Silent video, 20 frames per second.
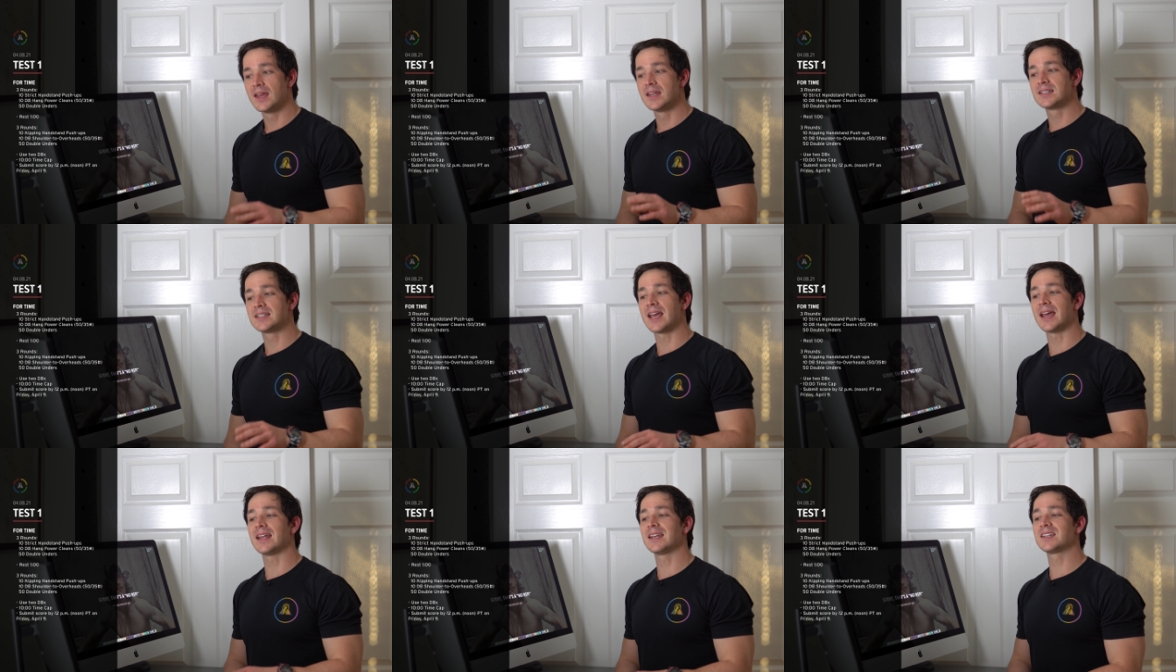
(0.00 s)

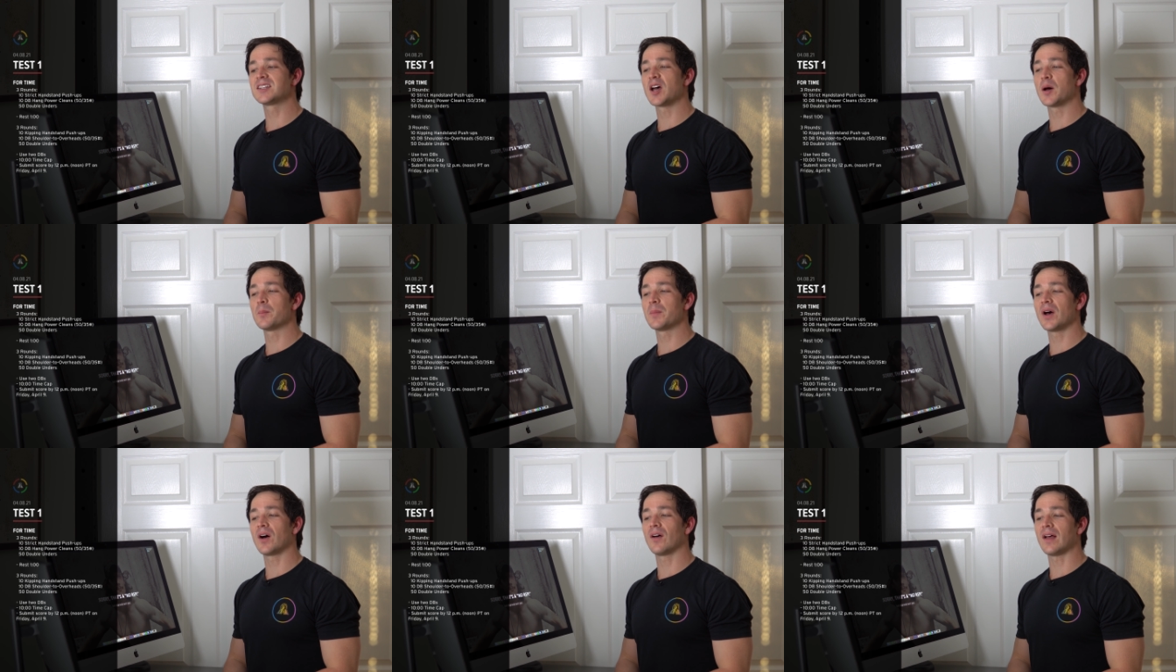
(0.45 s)
10
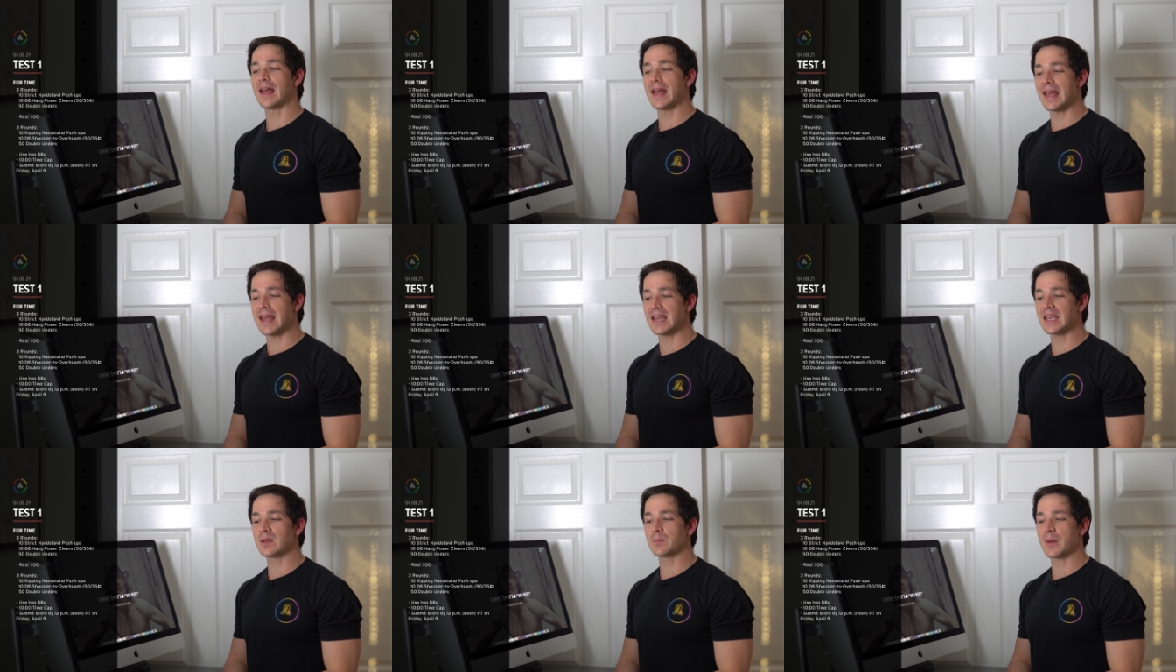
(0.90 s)
dumbbell
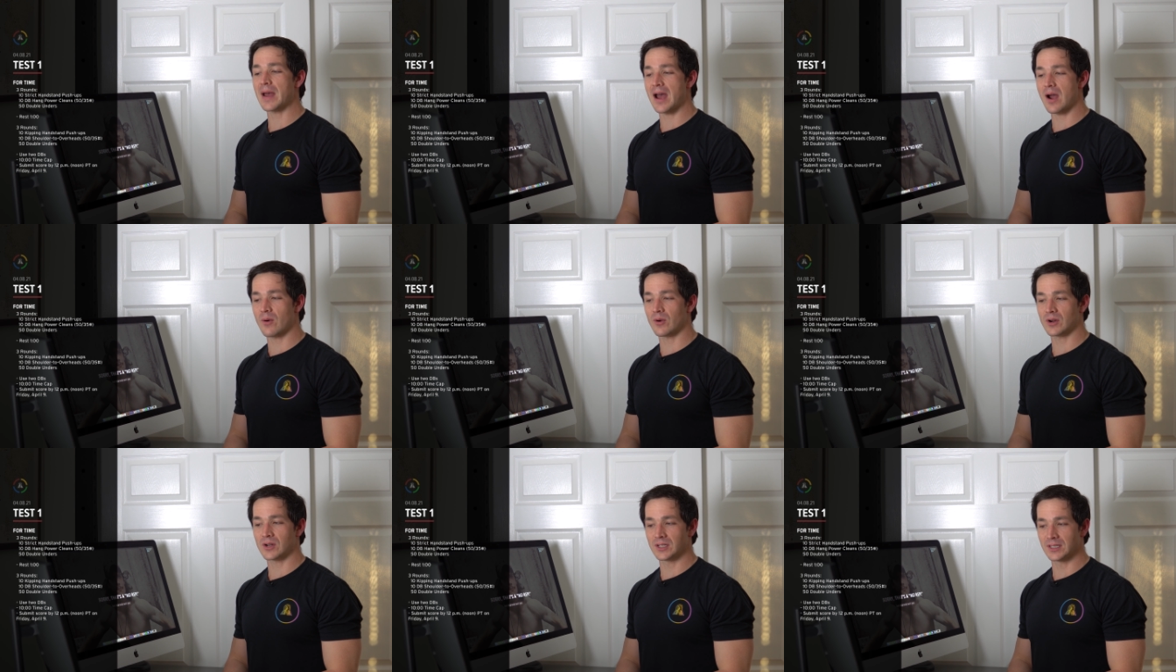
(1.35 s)
hang
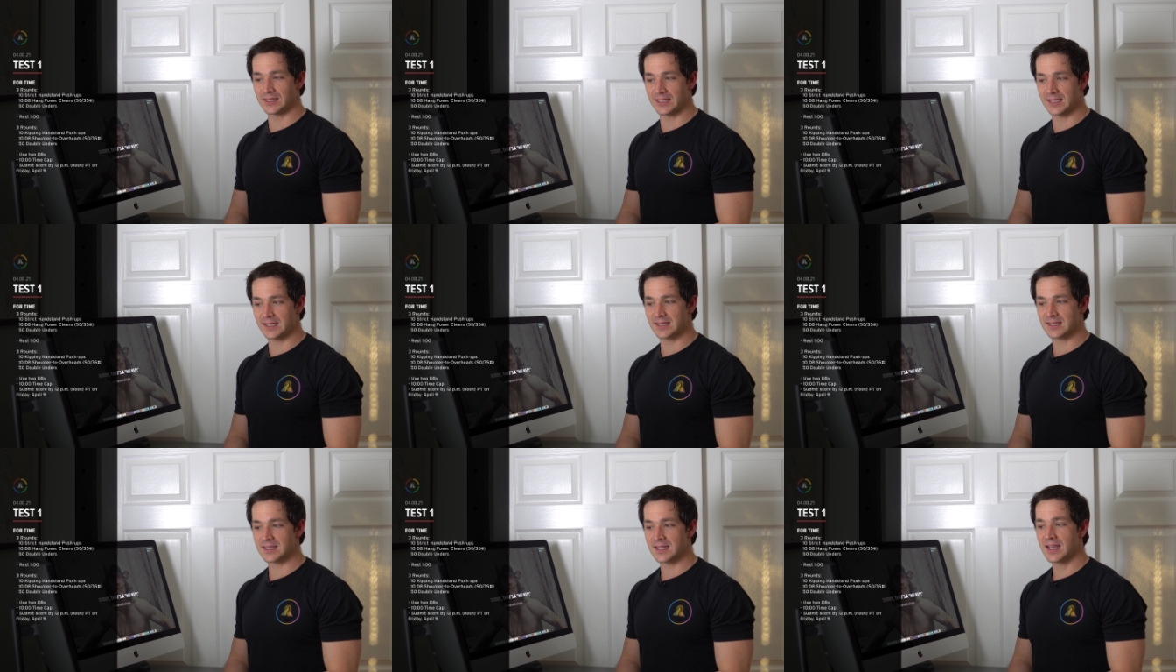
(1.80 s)
power
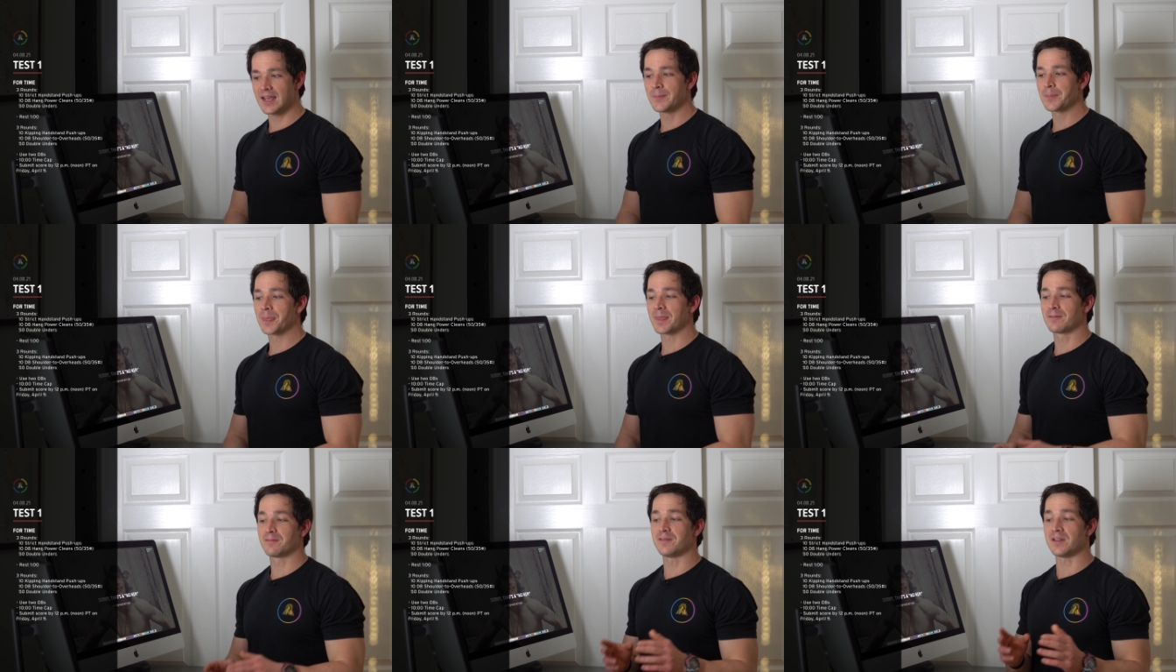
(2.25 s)
cleans,
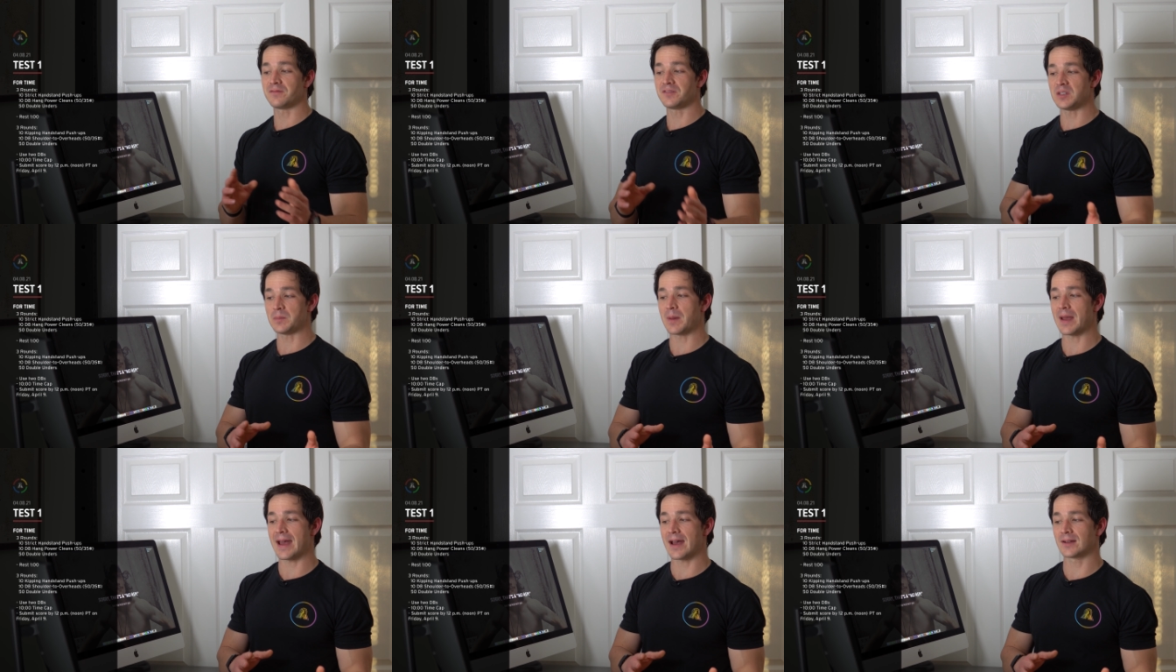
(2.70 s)

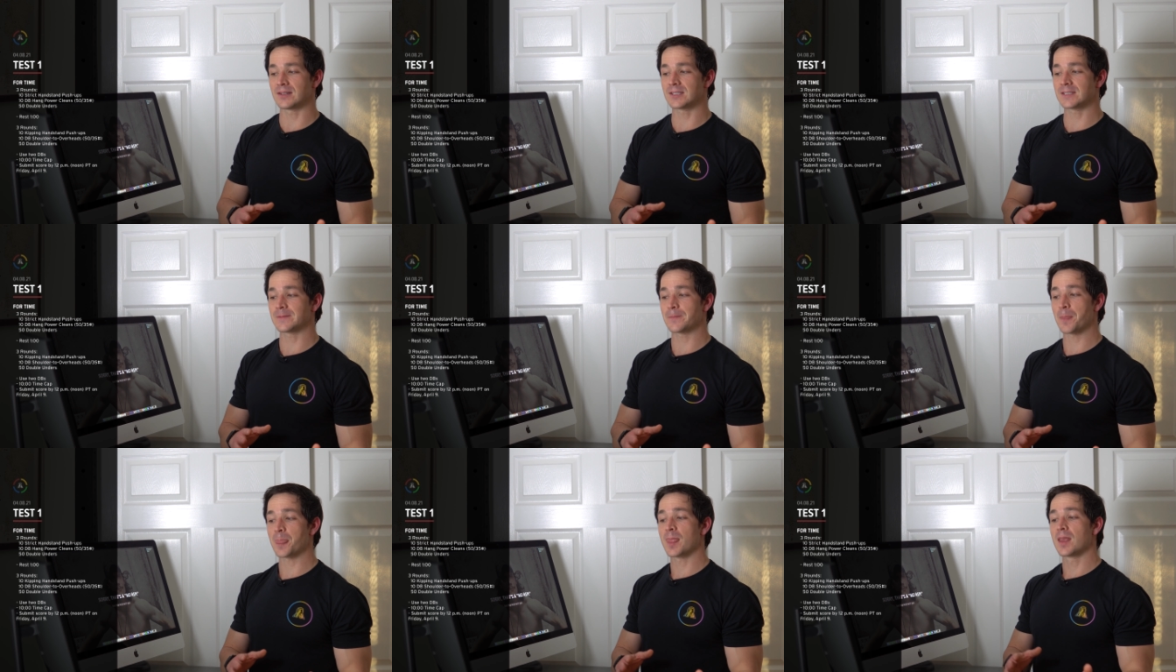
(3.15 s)
50
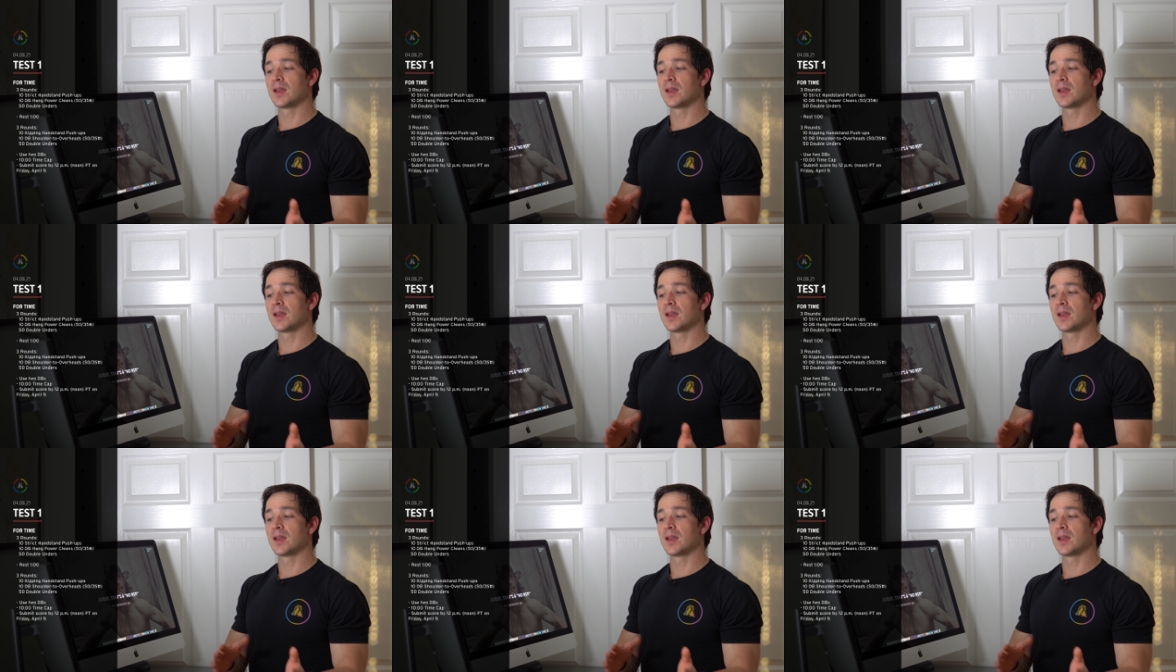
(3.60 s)
pounds,